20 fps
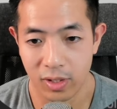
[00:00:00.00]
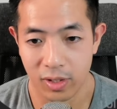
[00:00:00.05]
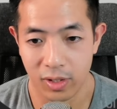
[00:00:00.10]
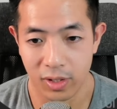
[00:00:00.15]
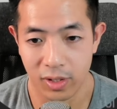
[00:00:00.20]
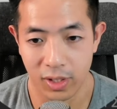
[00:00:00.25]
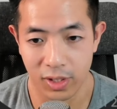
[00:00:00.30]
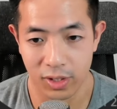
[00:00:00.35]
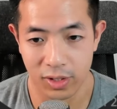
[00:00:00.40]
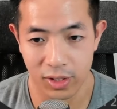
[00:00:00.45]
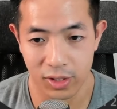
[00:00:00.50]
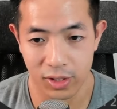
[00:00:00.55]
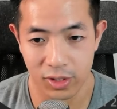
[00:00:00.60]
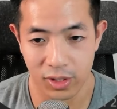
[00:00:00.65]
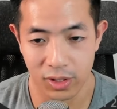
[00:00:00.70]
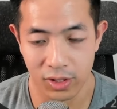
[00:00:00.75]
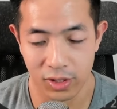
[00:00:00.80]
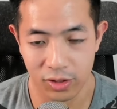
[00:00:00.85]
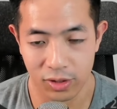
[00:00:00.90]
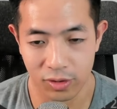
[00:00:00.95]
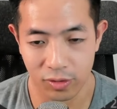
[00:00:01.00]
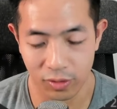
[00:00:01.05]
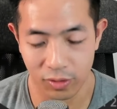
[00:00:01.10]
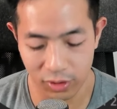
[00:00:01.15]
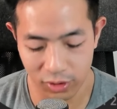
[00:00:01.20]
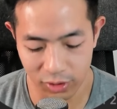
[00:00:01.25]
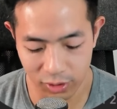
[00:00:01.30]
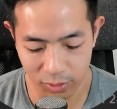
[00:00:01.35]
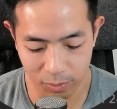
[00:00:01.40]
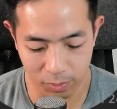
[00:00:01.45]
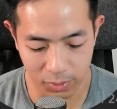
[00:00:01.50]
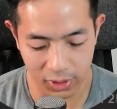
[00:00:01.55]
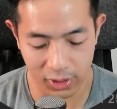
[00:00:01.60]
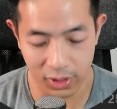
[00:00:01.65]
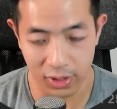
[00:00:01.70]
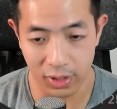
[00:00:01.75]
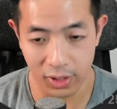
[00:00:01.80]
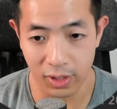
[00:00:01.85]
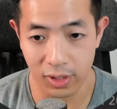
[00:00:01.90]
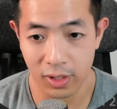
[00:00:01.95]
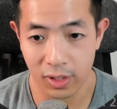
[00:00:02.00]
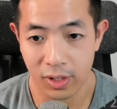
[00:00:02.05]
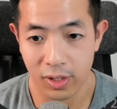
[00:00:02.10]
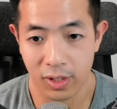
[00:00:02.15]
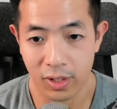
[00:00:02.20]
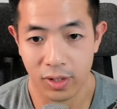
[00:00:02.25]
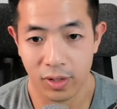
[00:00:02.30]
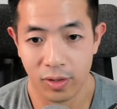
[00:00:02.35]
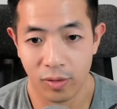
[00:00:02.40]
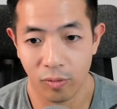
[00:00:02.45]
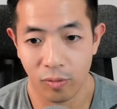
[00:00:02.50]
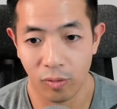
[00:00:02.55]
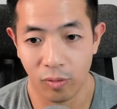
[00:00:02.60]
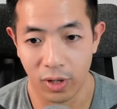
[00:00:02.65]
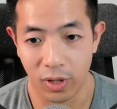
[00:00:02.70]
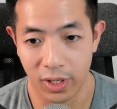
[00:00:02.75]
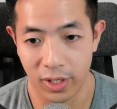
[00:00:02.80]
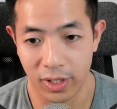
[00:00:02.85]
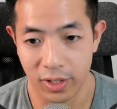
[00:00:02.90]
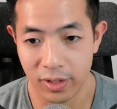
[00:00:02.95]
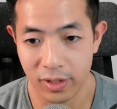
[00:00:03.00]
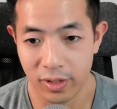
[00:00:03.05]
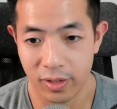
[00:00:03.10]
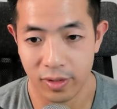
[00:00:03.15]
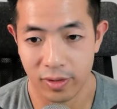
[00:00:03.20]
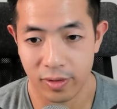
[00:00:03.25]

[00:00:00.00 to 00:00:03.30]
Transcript: then digit is going to be 1.